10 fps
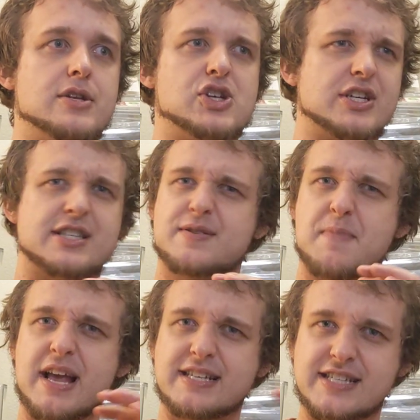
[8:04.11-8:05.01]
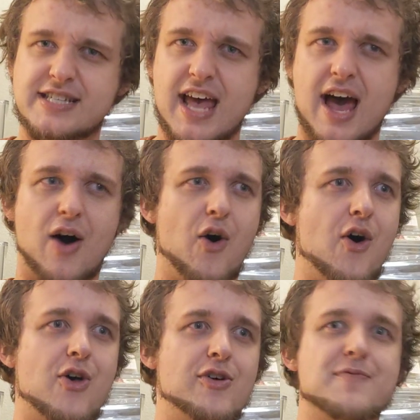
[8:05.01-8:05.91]
just makes
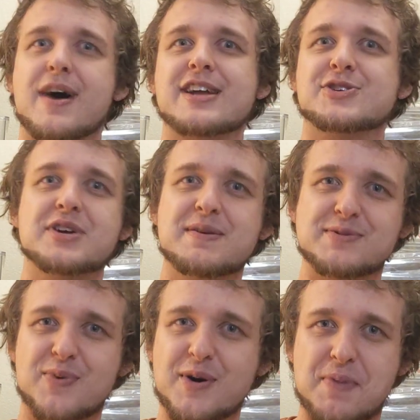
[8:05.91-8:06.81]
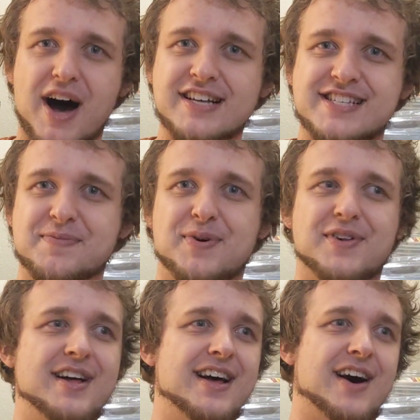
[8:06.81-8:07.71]
all of my dreams more
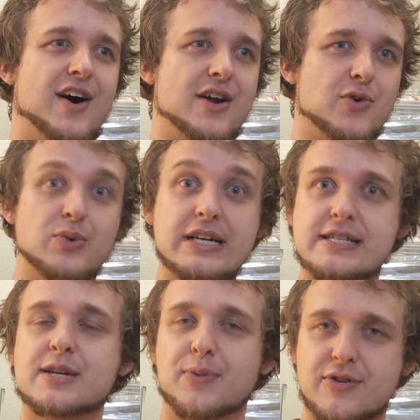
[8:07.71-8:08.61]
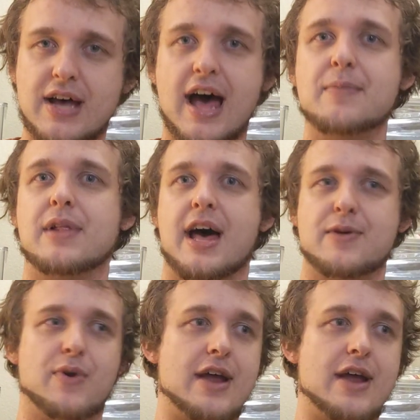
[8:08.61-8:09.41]
possible on a reasonable timeline,